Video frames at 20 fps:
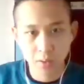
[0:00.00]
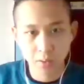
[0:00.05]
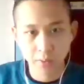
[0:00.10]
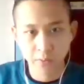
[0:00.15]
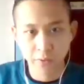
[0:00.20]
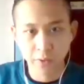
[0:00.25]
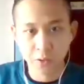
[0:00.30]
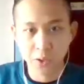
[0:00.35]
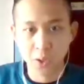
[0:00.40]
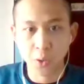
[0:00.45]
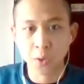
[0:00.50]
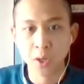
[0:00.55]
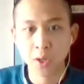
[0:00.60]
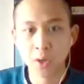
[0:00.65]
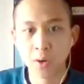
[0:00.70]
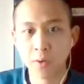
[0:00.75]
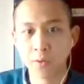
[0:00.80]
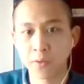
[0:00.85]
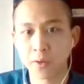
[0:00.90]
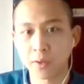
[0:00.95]
For zoning
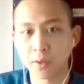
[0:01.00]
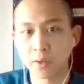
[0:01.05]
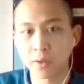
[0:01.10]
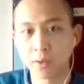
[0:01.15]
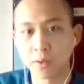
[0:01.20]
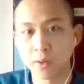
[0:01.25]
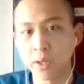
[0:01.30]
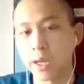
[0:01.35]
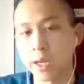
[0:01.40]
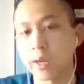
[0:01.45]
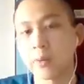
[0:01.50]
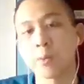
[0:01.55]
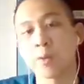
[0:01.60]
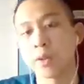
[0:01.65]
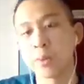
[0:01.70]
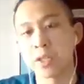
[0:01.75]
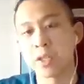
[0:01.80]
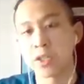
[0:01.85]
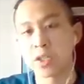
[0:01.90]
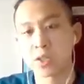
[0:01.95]
or for... Right? Yeah, well, I
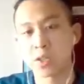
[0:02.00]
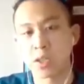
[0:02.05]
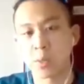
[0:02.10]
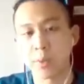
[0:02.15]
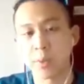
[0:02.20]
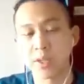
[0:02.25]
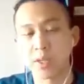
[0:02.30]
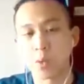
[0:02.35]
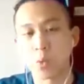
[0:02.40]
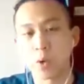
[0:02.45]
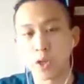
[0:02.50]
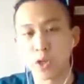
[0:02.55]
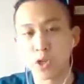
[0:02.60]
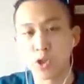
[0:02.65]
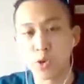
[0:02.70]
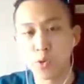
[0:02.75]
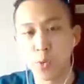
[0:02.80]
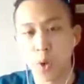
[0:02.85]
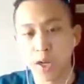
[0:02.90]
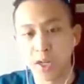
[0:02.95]
mean, it just depends on what
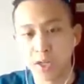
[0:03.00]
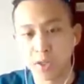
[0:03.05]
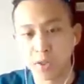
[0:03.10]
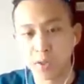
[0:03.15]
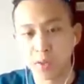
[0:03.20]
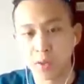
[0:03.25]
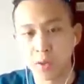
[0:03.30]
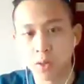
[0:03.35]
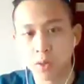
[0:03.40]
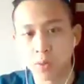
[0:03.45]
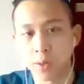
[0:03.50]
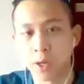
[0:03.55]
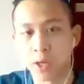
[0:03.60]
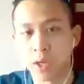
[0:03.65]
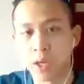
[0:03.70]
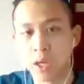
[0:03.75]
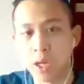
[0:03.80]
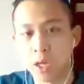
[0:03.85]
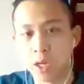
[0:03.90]
you want to do, right?